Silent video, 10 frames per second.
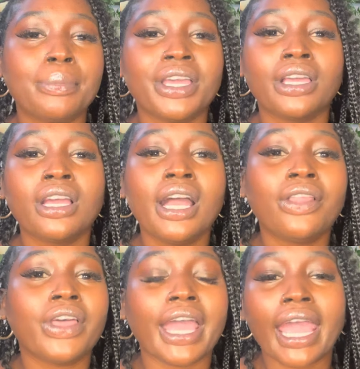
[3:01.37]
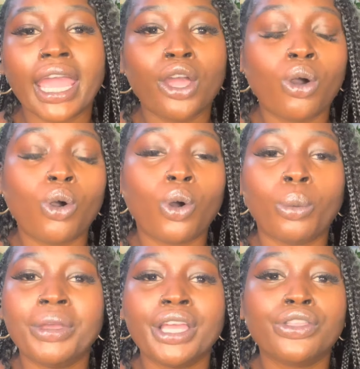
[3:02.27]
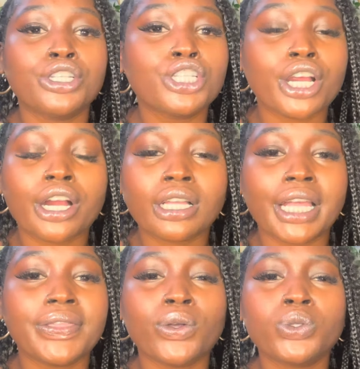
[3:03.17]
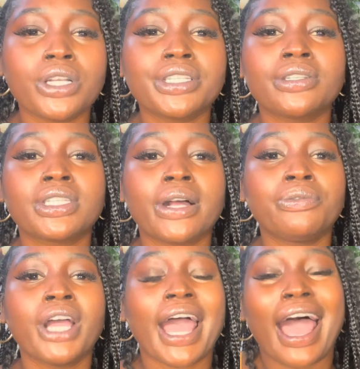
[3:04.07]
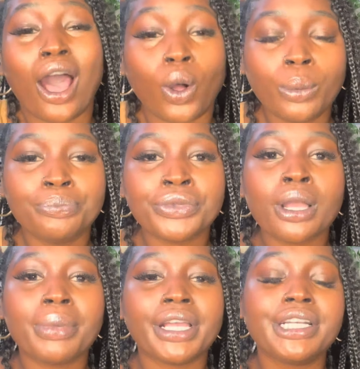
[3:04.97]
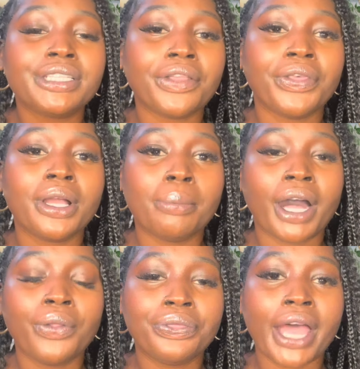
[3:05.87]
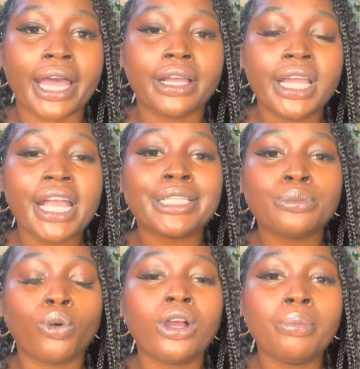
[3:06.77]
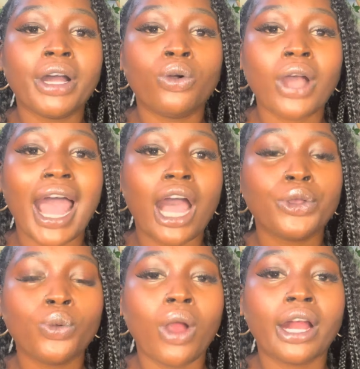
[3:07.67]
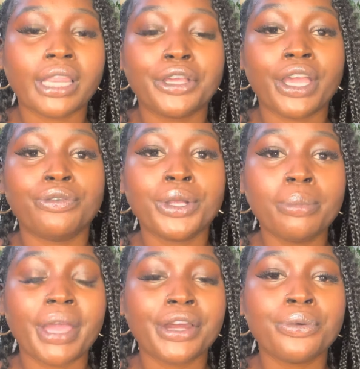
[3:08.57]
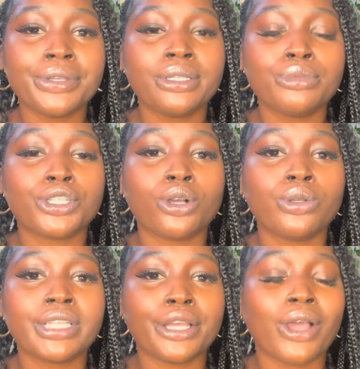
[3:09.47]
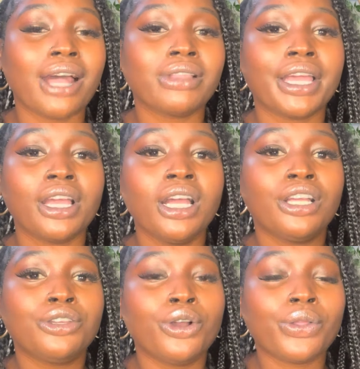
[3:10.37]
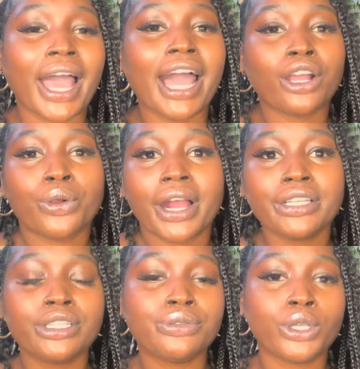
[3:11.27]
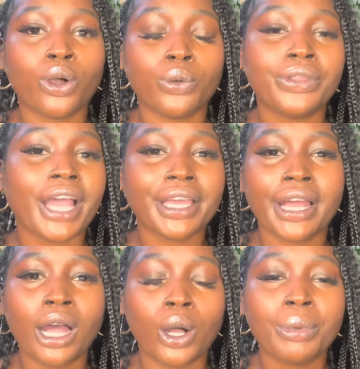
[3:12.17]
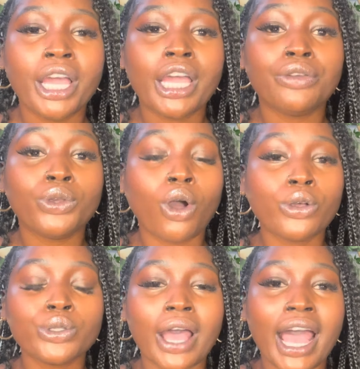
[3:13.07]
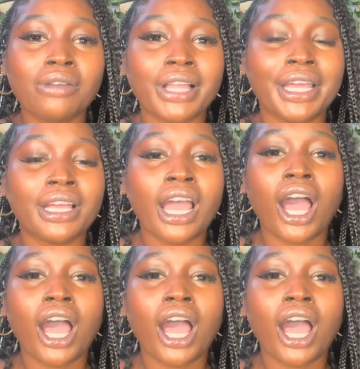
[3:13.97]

being the a-hole, being the jerk, like those sorts of stuff help. But here's the thing about that. It's more about how you are. Like, if your mannerism shows that you have, like, you know, that aggressive tone, that could help. If you also have, like,